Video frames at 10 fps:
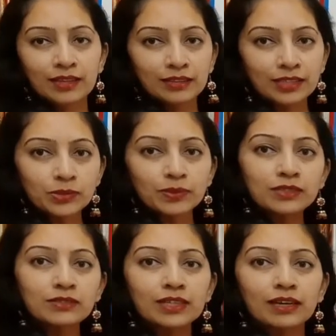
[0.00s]
This
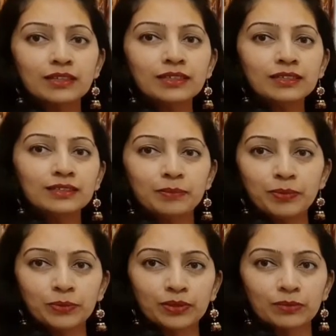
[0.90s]
was regarding the
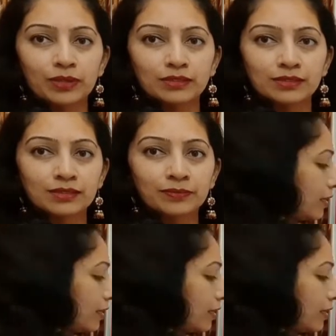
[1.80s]
plural ones.